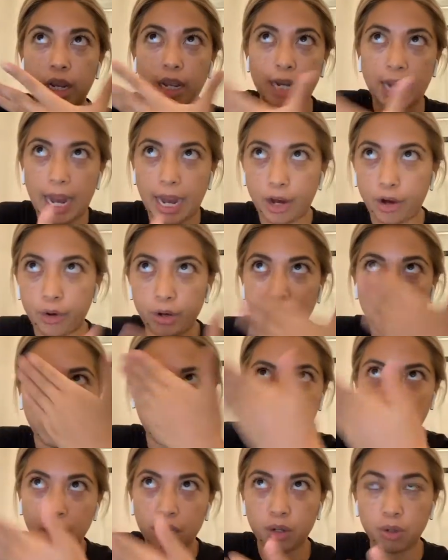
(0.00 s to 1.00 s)

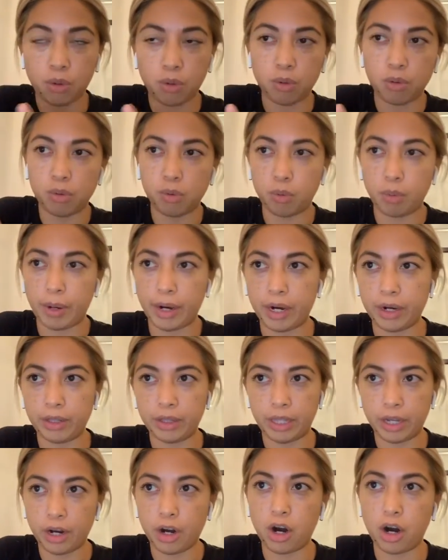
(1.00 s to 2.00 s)
area where
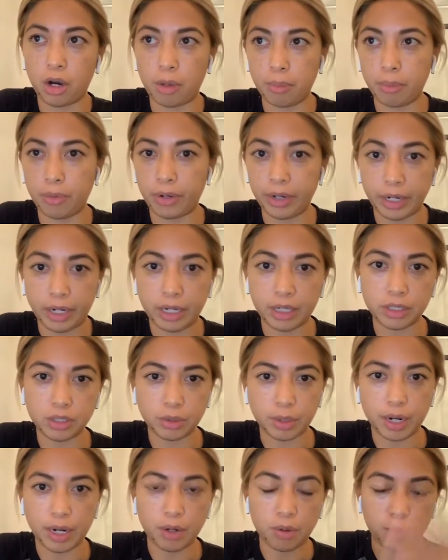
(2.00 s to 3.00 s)
there are meridians,
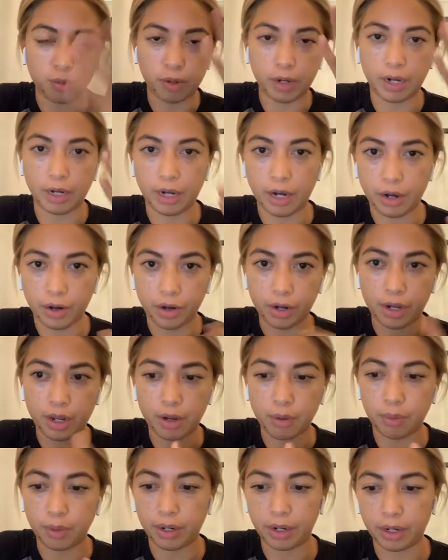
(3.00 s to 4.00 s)
right? An area
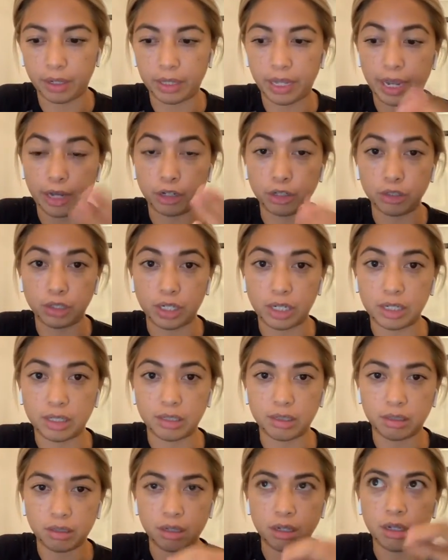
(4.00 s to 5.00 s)
where the energy is
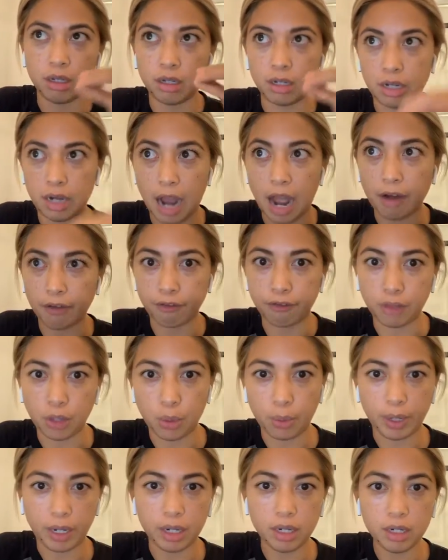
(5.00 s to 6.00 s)
not
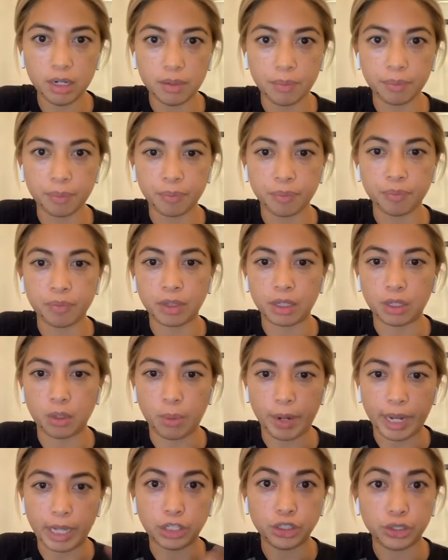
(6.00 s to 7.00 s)
flowing the
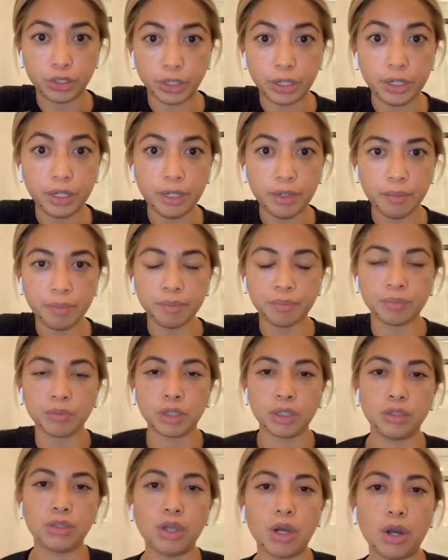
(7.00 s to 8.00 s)
way it should.
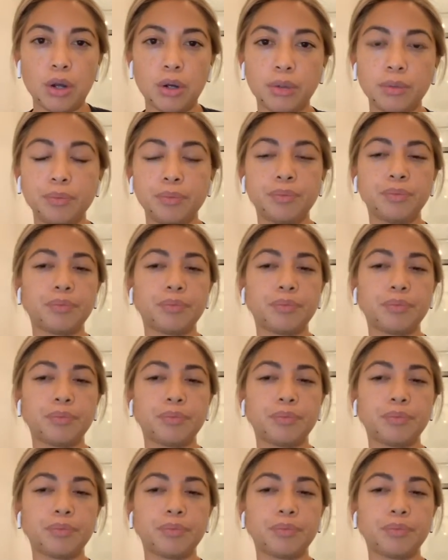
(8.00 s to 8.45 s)
So